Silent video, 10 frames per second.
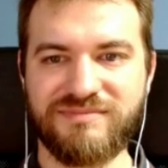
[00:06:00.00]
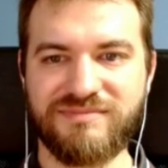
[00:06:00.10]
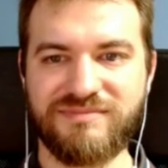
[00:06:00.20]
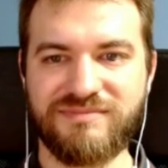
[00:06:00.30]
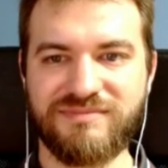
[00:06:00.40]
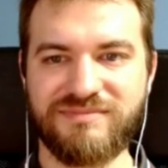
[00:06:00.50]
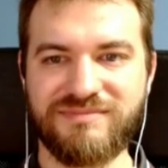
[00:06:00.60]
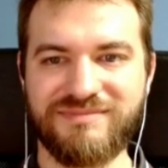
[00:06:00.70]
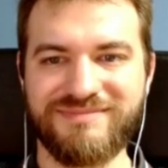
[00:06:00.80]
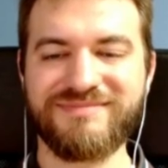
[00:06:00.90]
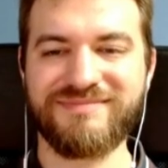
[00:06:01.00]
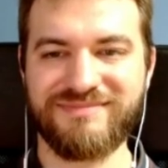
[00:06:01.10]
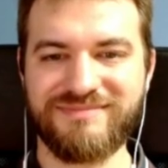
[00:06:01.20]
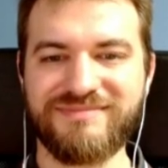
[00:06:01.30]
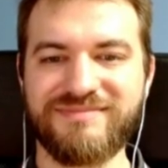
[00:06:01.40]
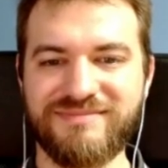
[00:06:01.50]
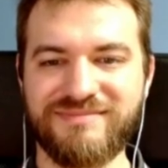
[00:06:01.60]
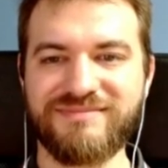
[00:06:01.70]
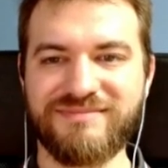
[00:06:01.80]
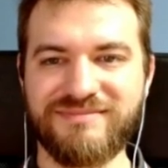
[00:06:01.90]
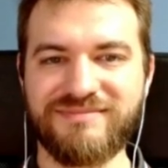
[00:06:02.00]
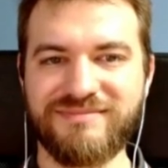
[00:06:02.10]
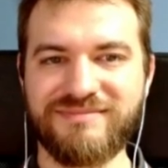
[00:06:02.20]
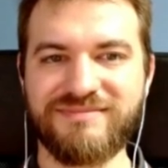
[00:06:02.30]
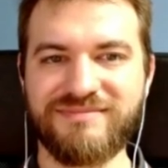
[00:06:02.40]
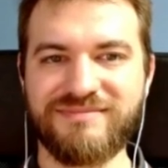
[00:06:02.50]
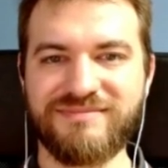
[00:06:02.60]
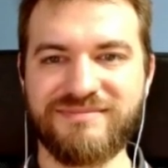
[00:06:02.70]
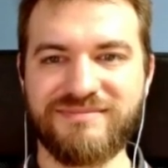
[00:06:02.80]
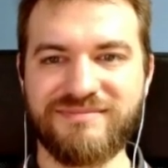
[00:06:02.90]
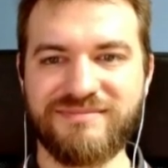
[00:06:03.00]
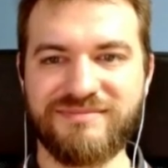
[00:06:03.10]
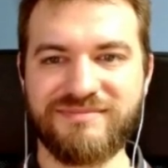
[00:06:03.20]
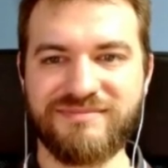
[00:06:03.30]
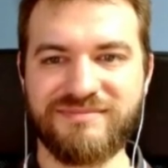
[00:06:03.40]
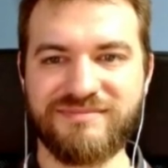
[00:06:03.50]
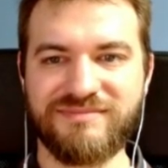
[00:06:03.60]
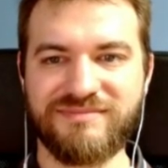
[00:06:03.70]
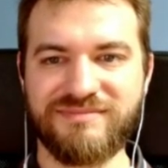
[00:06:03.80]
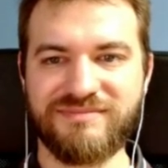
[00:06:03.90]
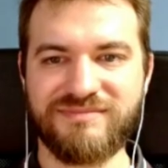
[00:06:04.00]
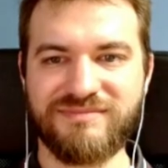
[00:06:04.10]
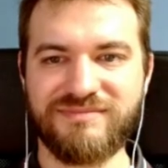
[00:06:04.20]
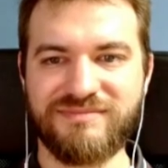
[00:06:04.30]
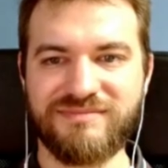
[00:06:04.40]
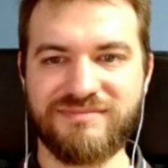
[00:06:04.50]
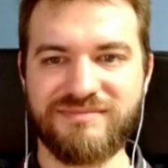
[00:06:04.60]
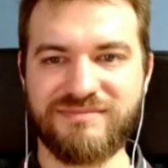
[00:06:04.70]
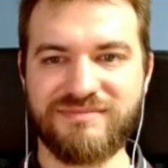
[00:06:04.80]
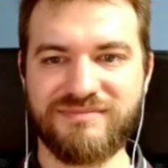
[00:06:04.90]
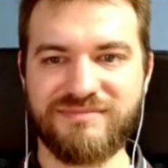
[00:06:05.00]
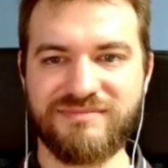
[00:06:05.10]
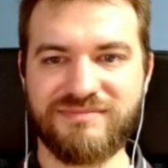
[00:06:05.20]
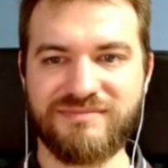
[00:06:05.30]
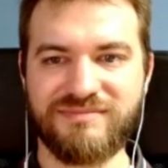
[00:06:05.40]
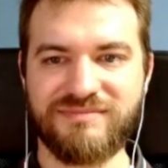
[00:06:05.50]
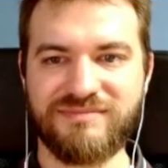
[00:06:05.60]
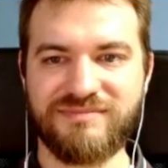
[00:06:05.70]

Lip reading: No words are spoken by the person on screen.